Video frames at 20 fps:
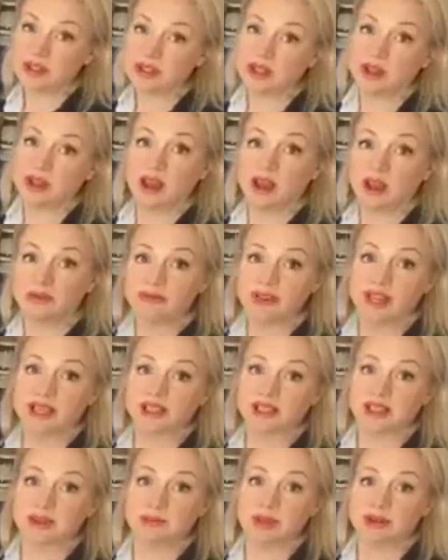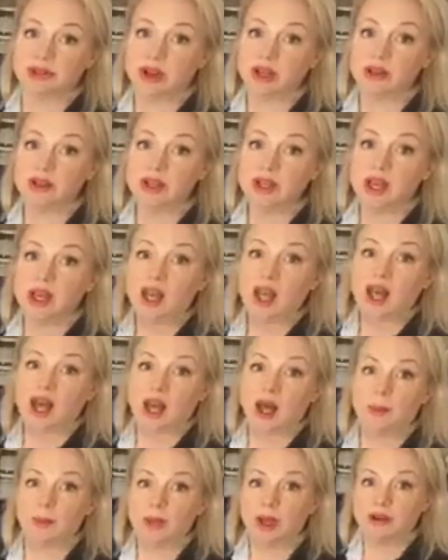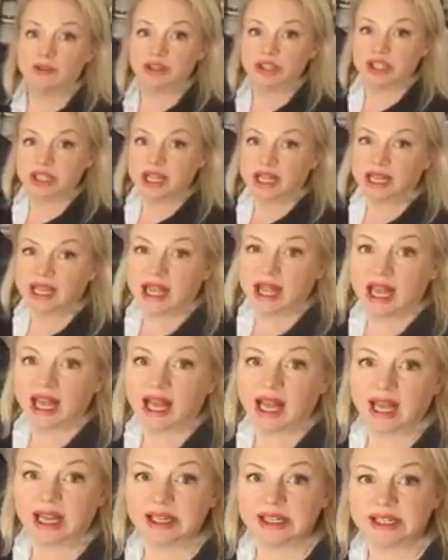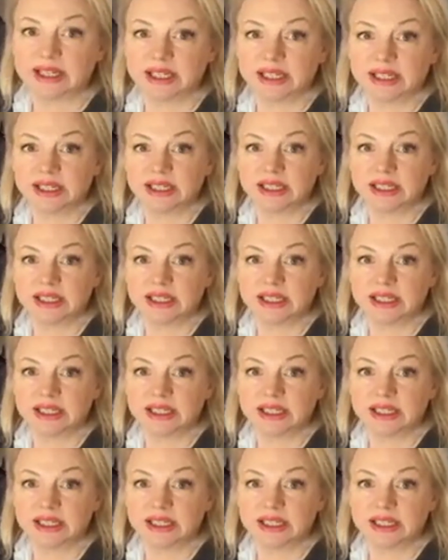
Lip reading: that affix the mirror originally, and